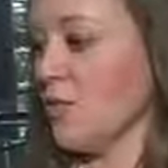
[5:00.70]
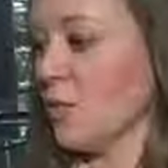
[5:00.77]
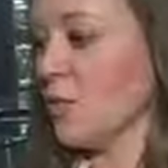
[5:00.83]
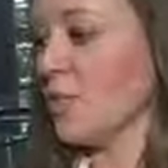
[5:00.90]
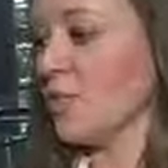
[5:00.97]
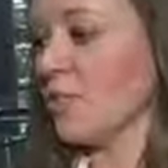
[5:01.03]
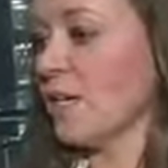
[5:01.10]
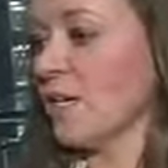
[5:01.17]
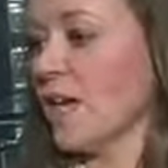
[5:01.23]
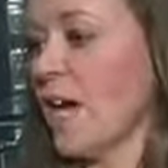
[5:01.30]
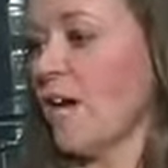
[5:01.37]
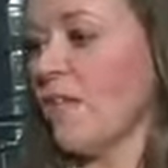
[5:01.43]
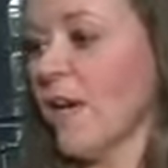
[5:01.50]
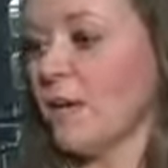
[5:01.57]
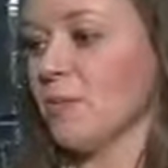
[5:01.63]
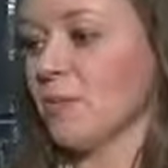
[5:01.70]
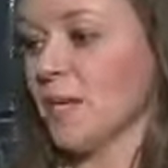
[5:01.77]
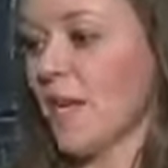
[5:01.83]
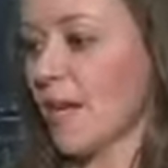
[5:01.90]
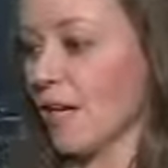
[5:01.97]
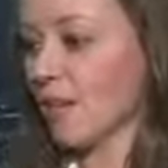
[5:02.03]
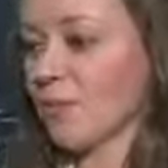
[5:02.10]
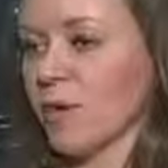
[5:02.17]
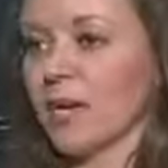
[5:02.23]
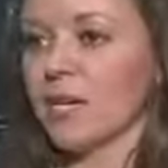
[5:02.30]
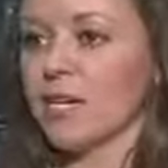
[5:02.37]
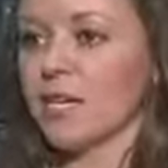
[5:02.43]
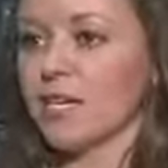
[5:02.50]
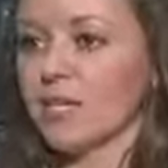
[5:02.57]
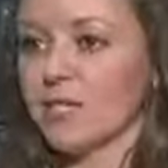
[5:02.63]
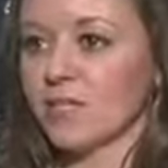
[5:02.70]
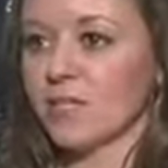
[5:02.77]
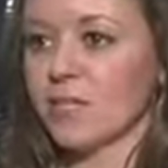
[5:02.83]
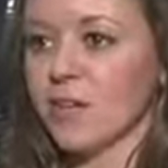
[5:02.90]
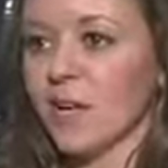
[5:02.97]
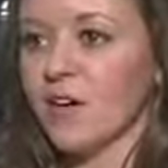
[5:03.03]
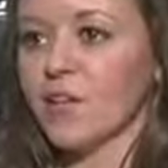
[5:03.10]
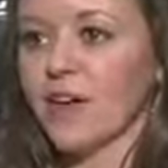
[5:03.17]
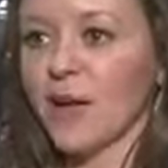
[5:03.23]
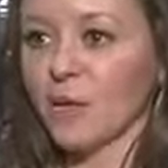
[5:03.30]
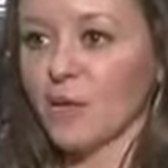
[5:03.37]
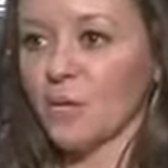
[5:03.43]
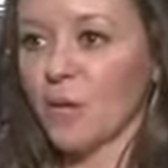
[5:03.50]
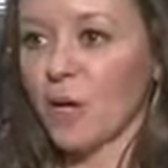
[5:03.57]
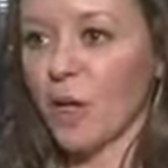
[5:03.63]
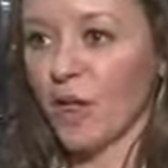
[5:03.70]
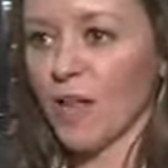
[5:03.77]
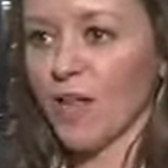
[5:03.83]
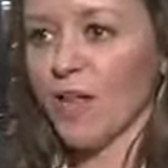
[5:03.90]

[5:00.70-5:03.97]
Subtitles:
for this line to have any radius available,